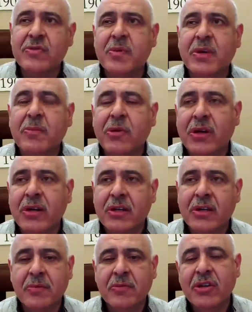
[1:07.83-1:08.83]
people in the
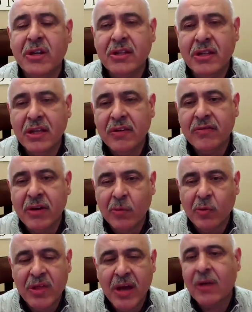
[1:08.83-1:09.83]
community
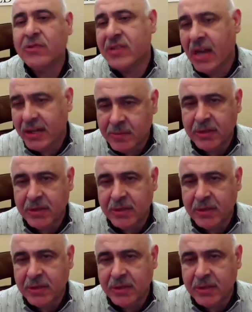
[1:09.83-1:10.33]
from, with outside